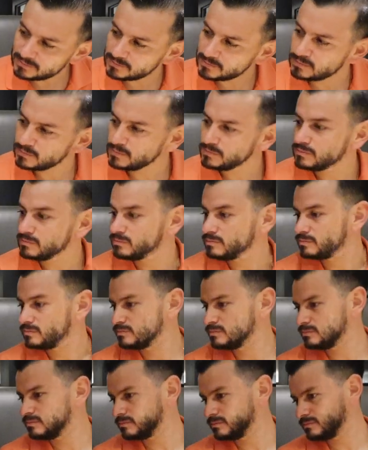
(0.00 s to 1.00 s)

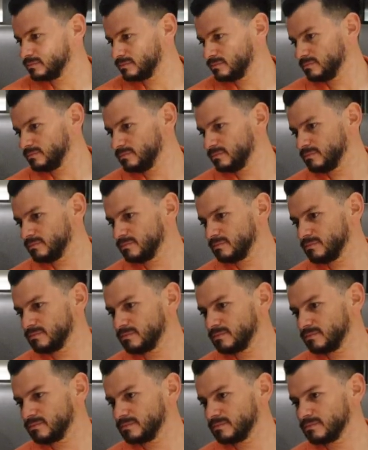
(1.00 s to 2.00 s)

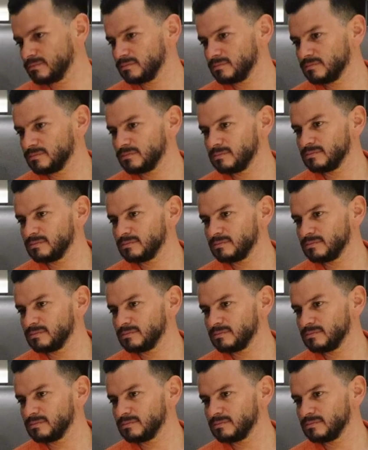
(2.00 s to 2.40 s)
(not speaking)